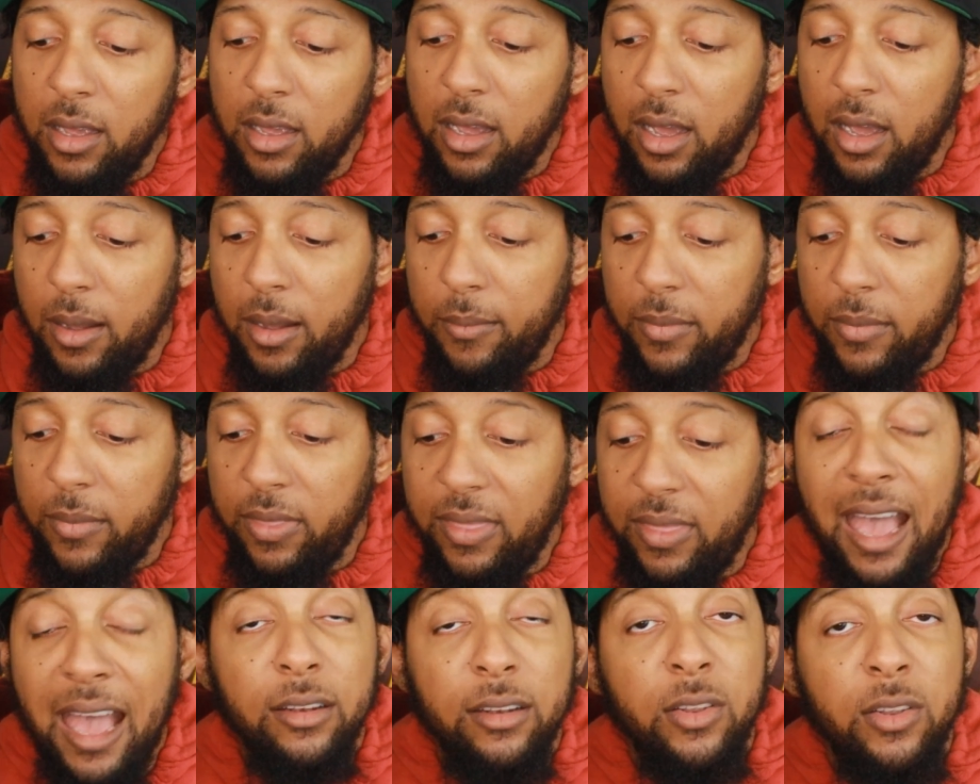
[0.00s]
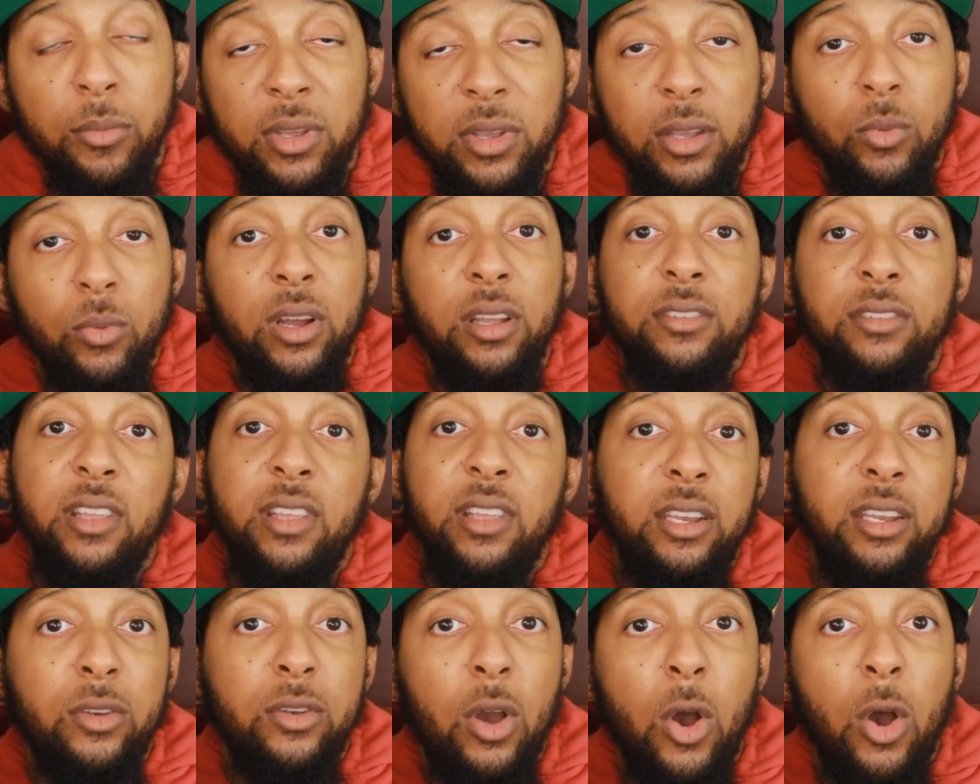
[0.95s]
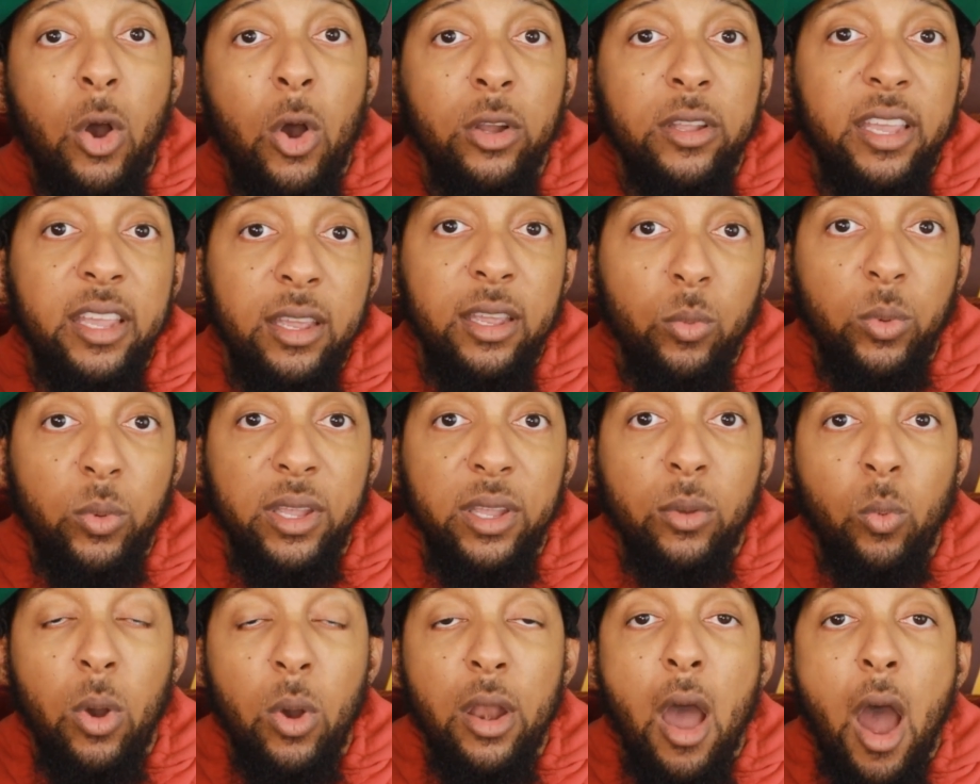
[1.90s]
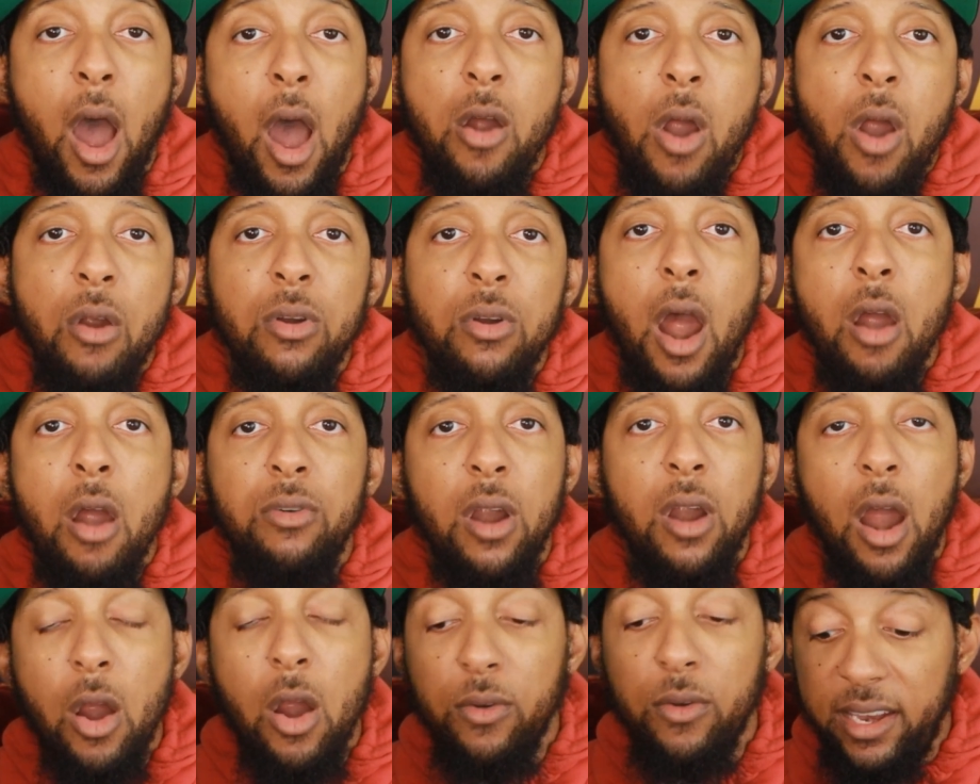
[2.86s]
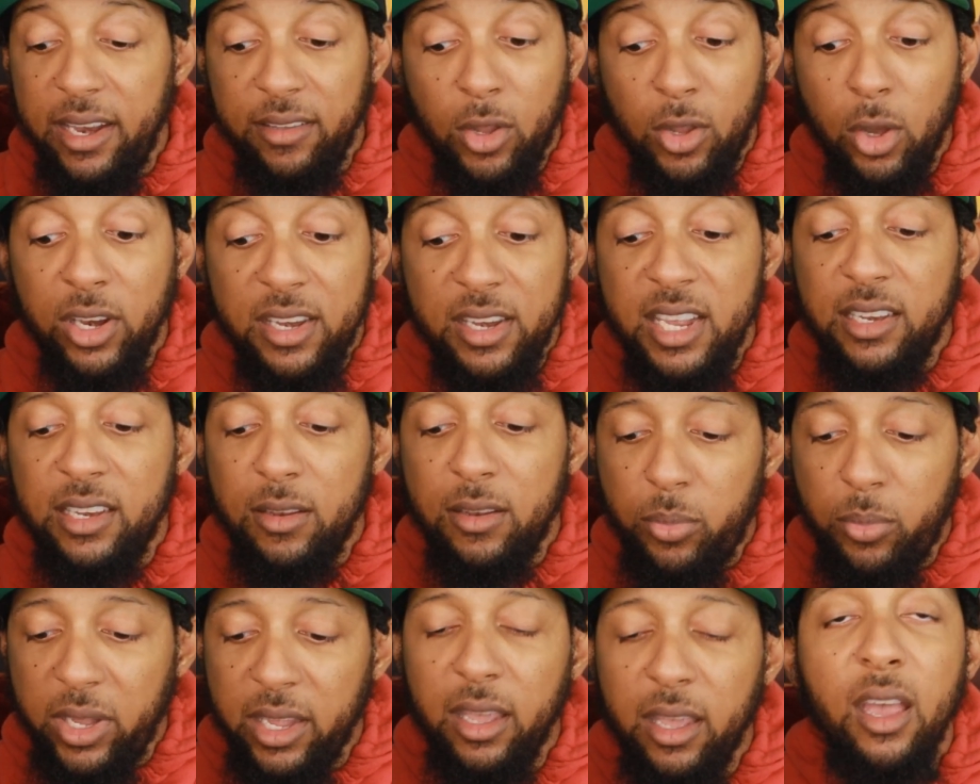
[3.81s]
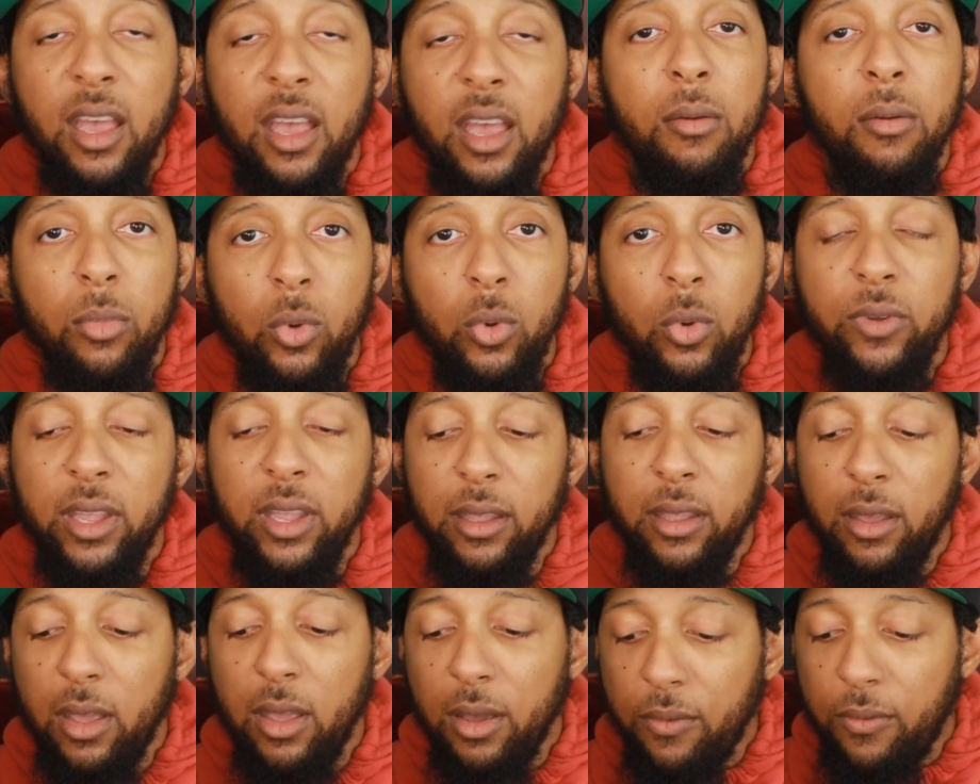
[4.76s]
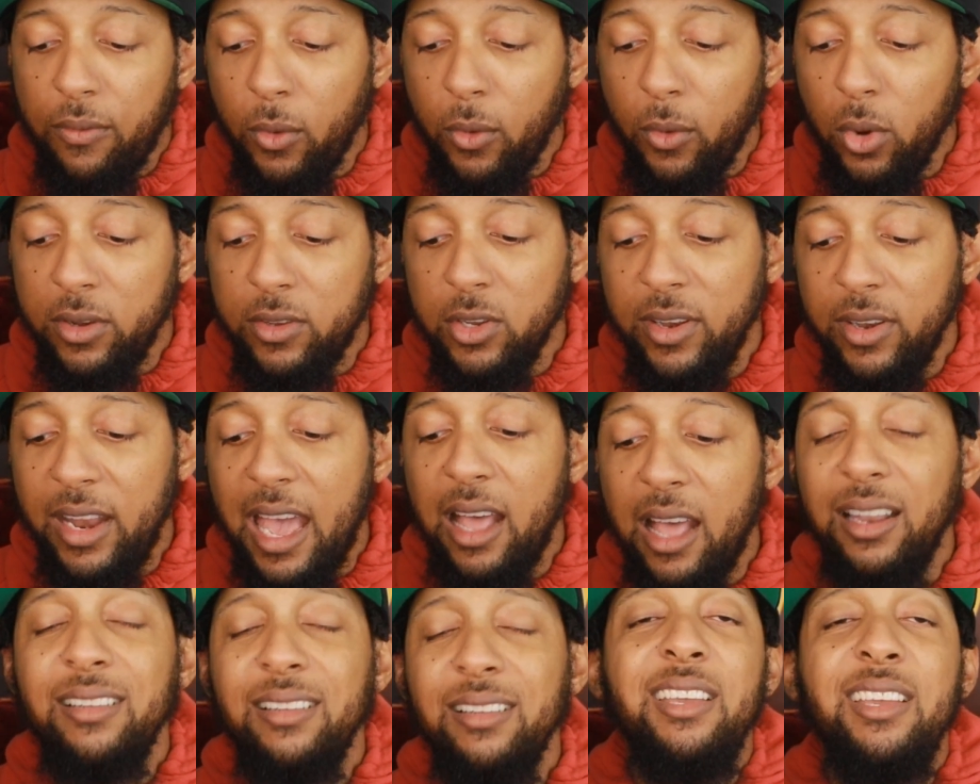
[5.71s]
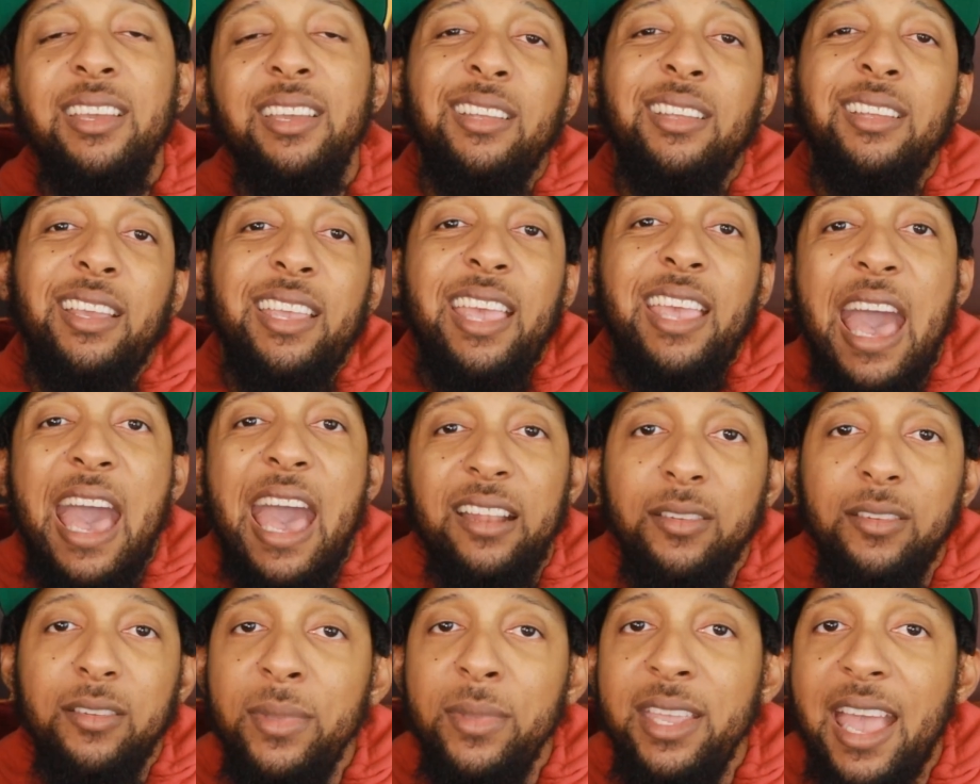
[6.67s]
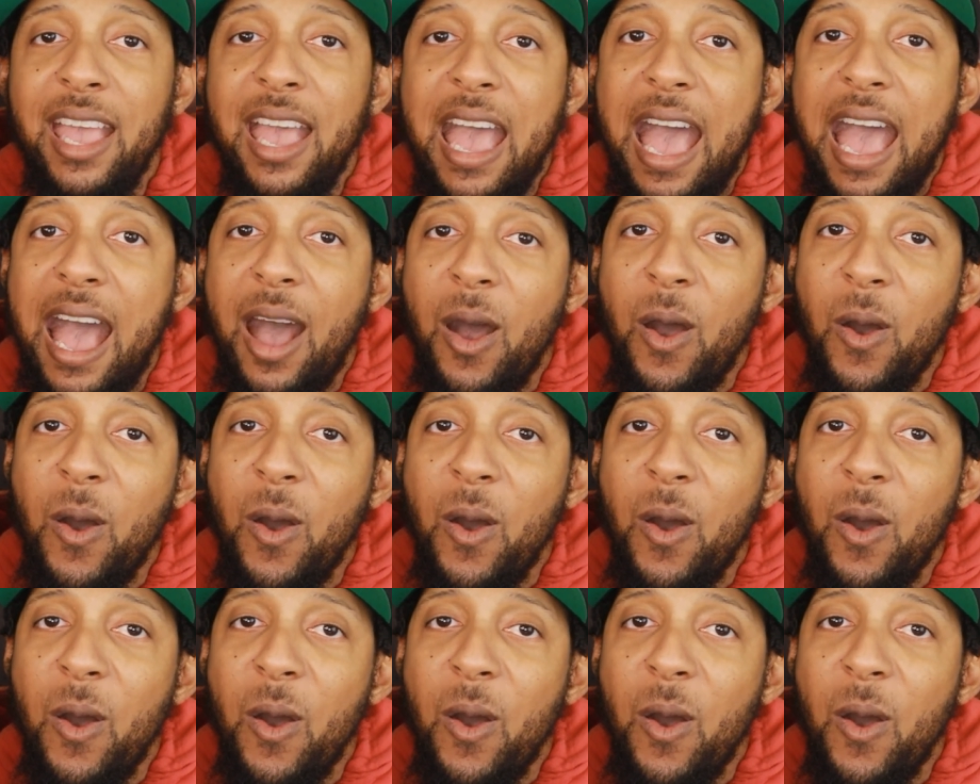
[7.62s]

Um, that to me was a dog in week one. And it's going to need to be moving forward. So now let's get to the cats. Meow.